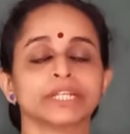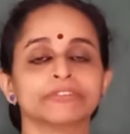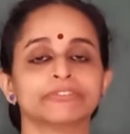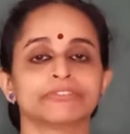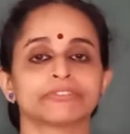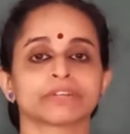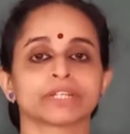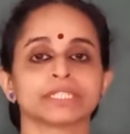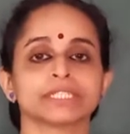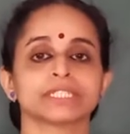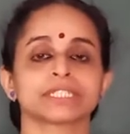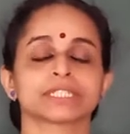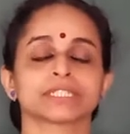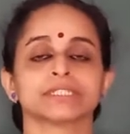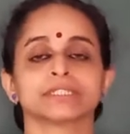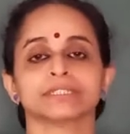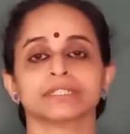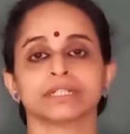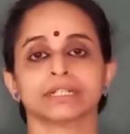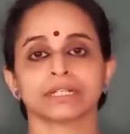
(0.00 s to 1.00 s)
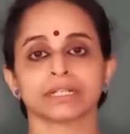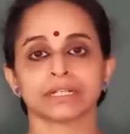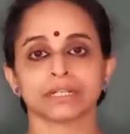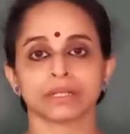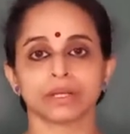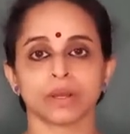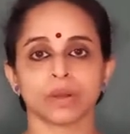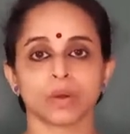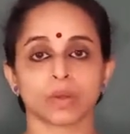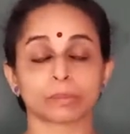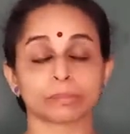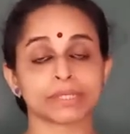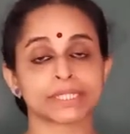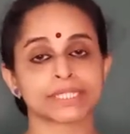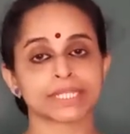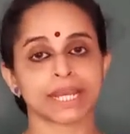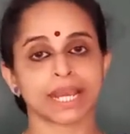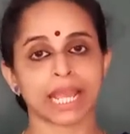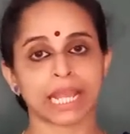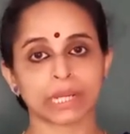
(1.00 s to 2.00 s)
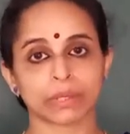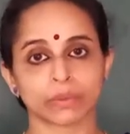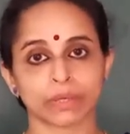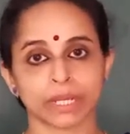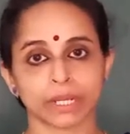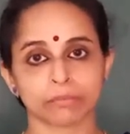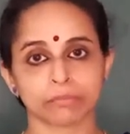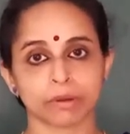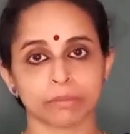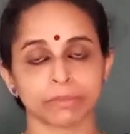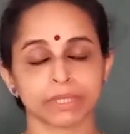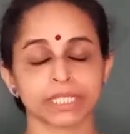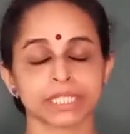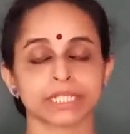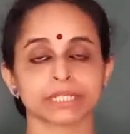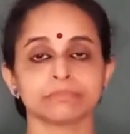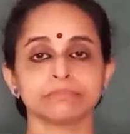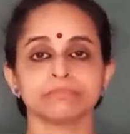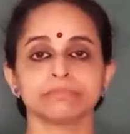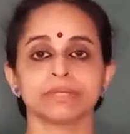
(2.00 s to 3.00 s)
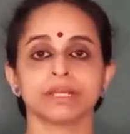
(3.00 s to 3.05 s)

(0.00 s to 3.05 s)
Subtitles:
different orbital angular momentum